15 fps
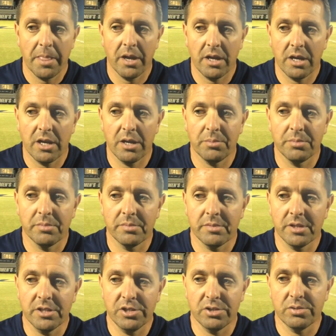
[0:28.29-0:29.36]
um,
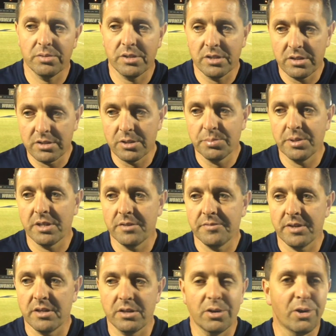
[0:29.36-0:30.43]
you know, a little bit
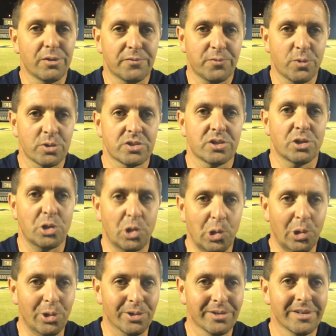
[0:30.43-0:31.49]
of an unfortunate
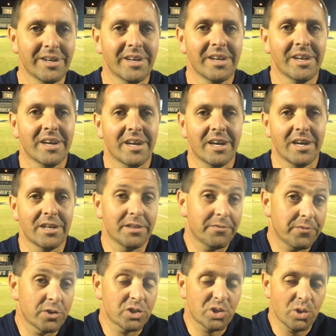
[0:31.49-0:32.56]
goal, uh, the
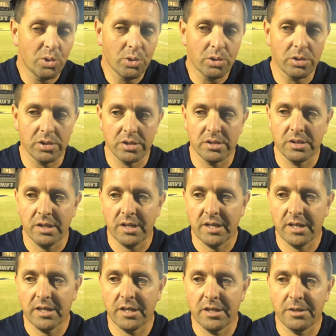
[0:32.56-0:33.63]
first goal, and
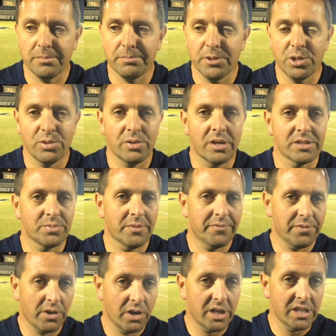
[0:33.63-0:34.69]
um, you know, as we've
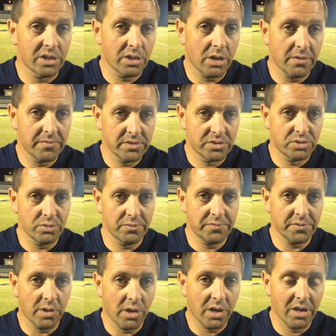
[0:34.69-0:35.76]
found in the conference so
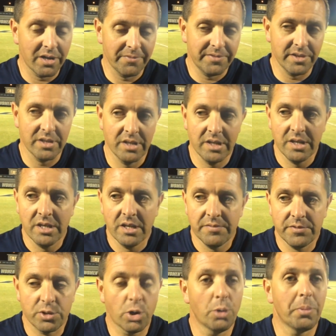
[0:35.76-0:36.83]
far, if you
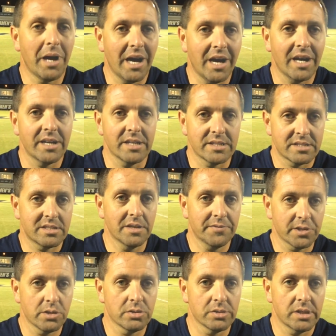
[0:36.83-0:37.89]
if you go behind, it's
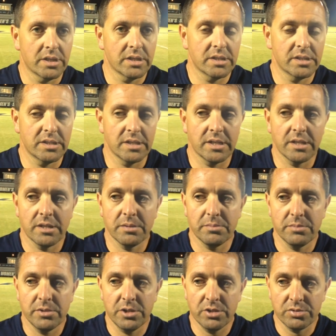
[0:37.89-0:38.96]
difficult, and
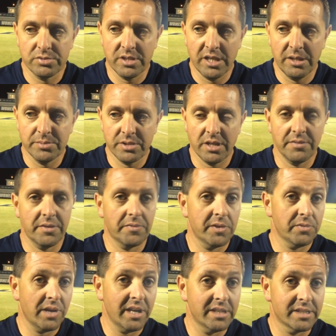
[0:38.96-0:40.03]
um, you know, teams have
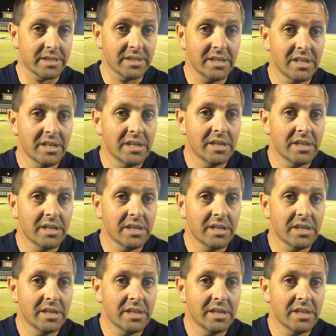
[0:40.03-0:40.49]
every right to.